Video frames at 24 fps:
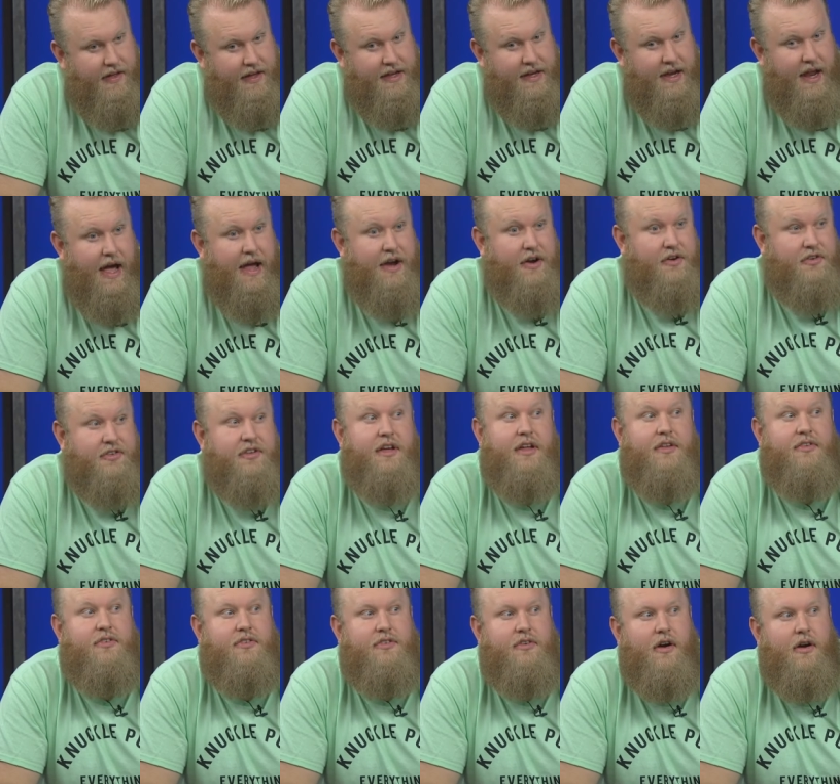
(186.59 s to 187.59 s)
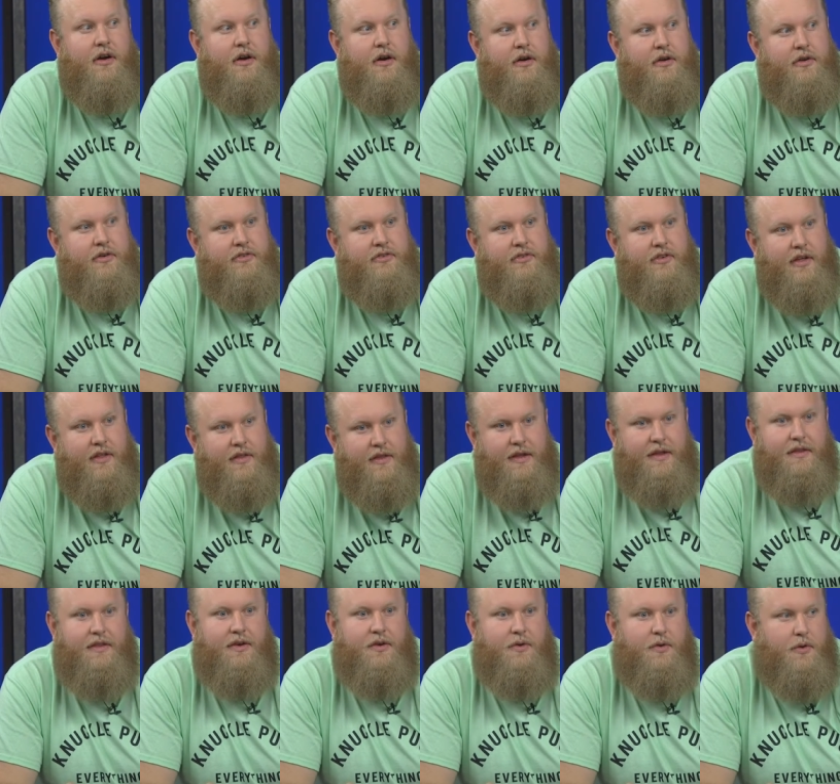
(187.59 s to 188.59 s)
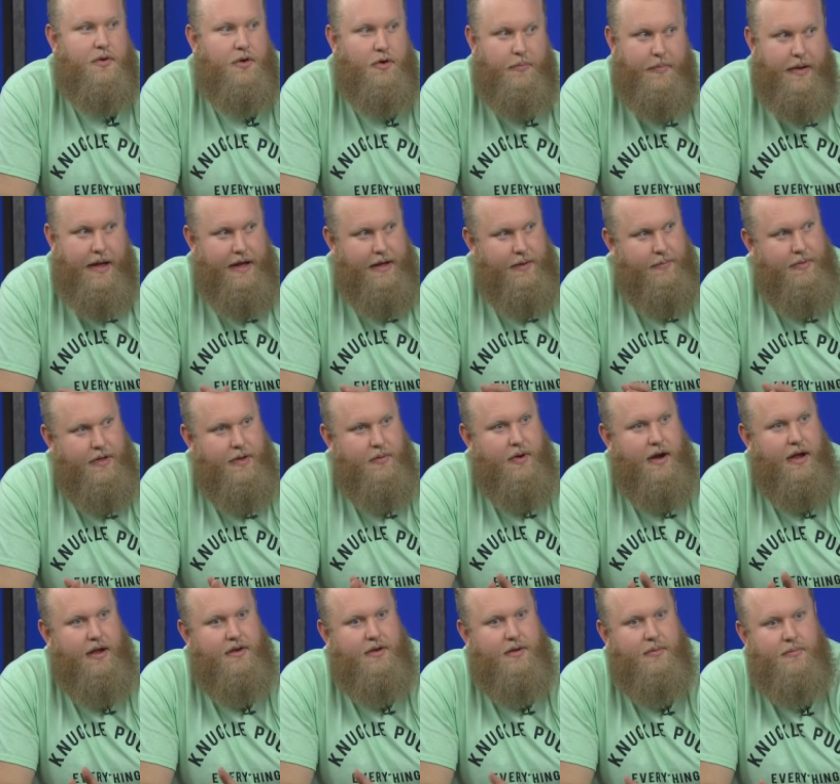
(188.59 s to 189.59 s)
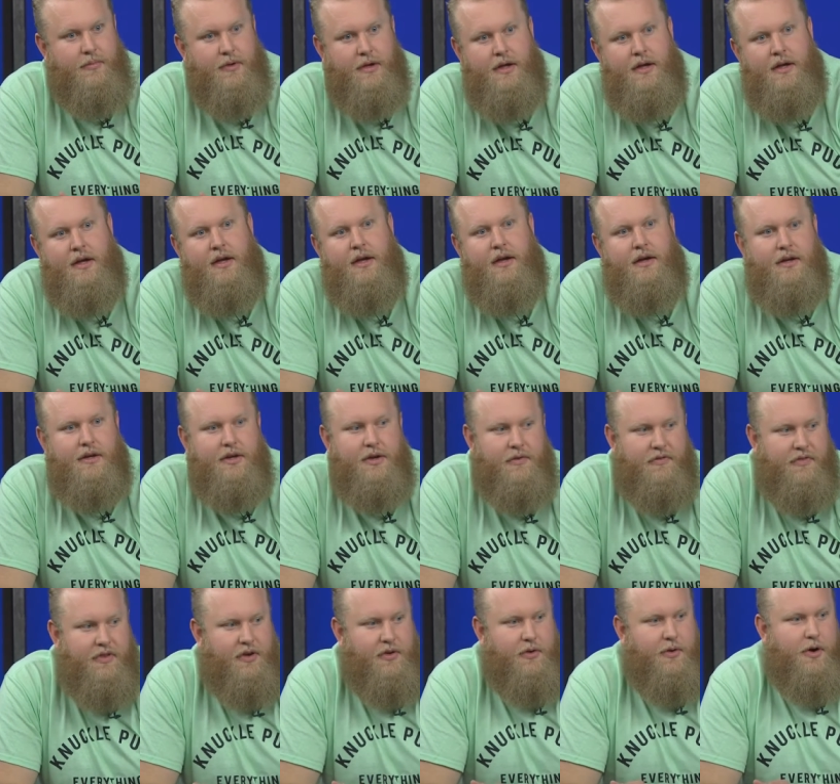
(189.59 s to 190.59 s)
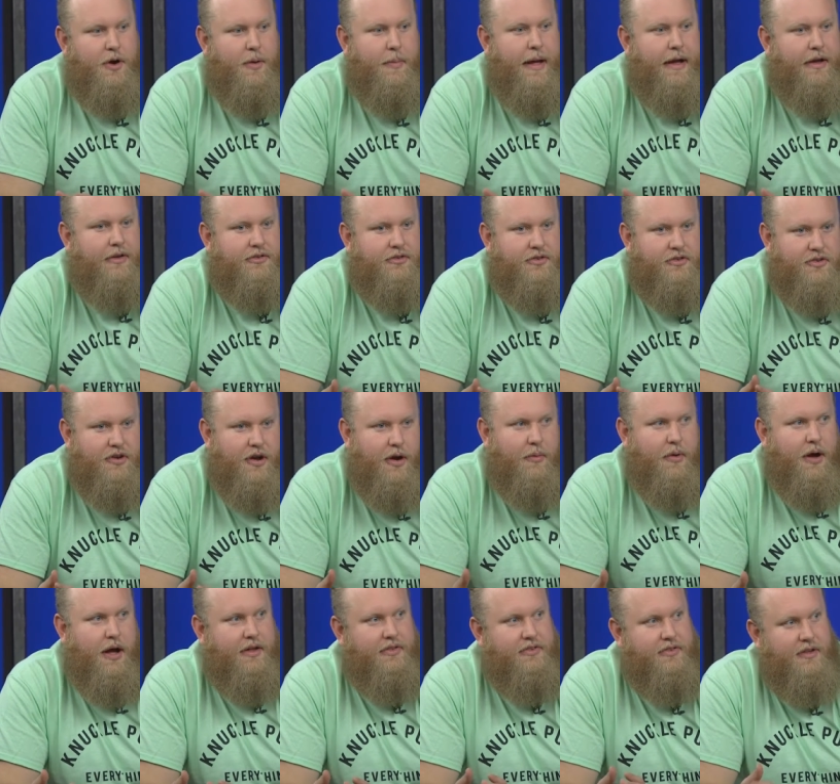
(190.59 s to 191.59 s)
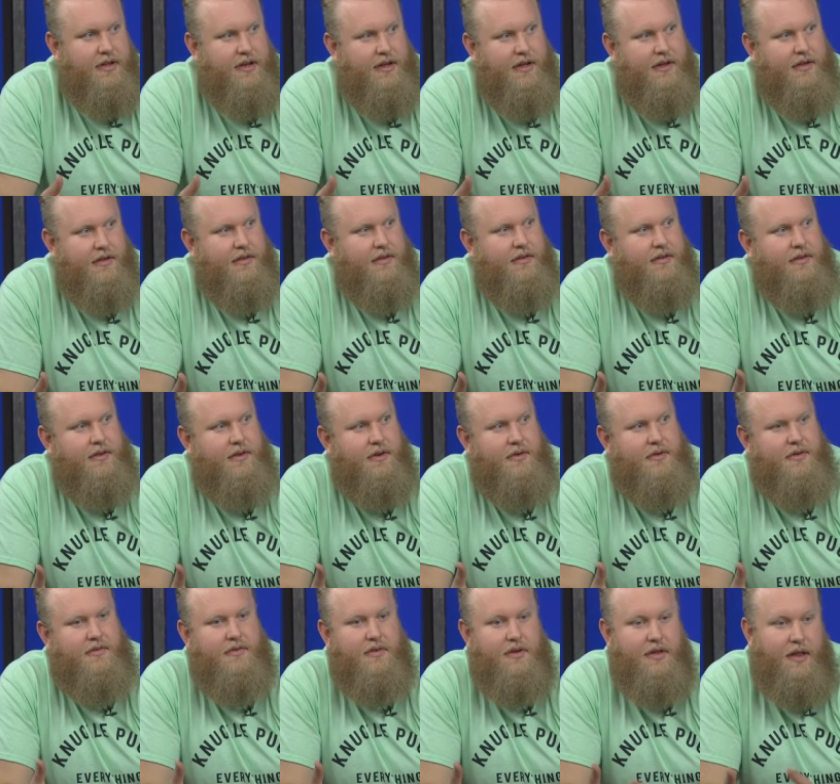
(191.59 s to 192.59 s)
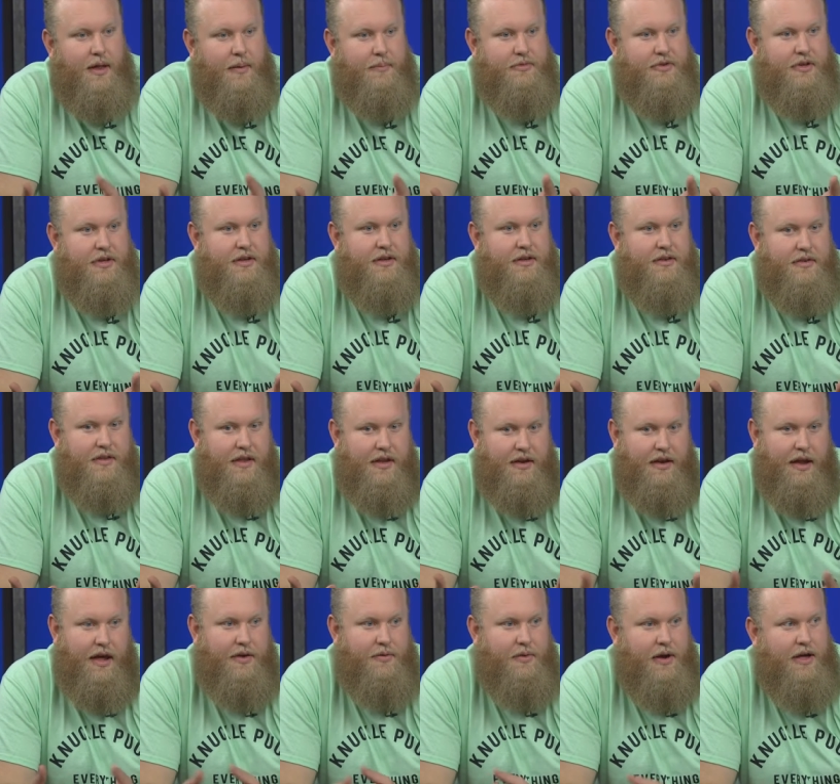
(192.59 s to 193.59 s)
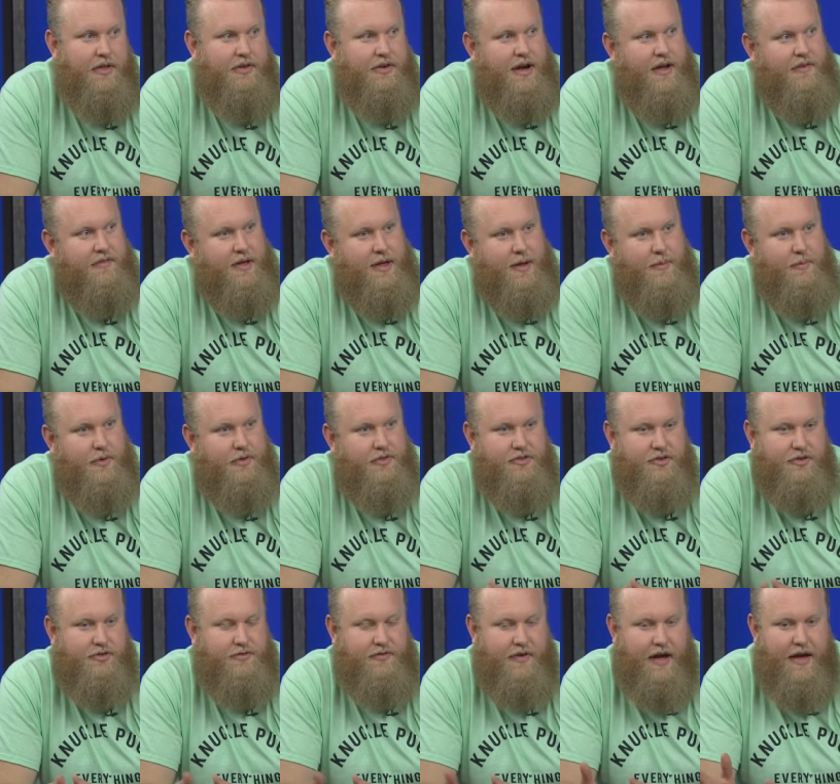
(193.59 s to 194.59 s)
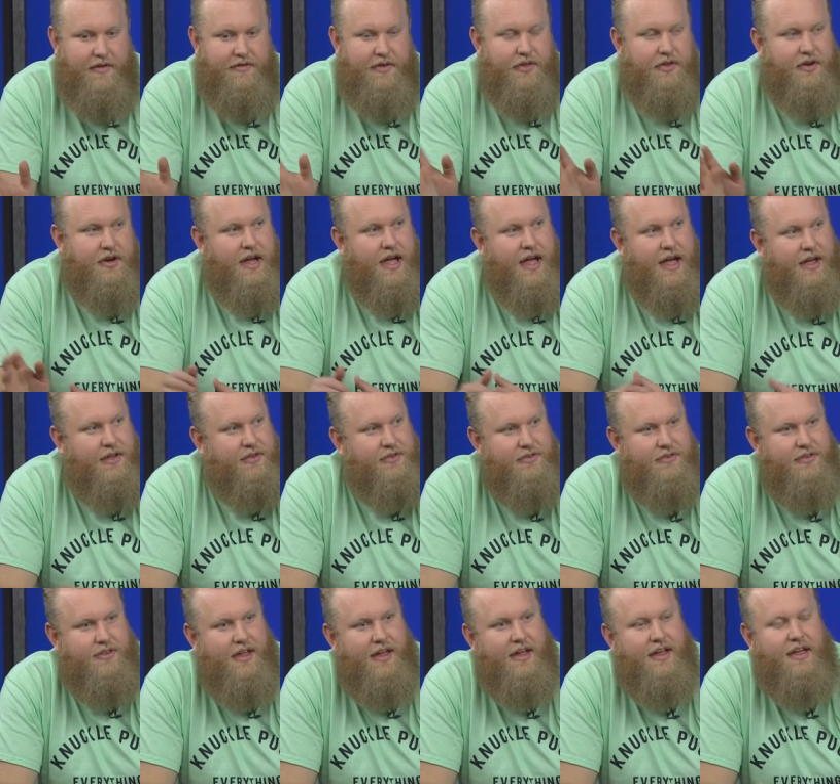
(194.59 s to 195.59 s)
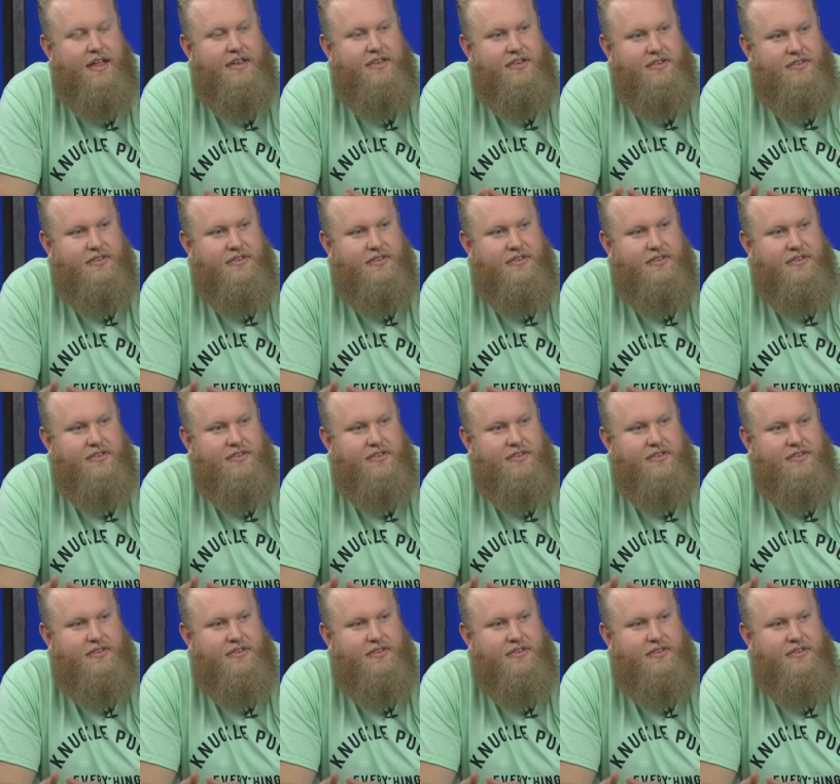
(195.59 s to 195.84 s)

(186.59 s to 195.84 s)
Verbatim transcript: like nine or ten starters and then the quarterback be random. You know, if the quarterback's Deshaun Watson at you know, Clemson, then I'd rather have him with just five other guys. Like it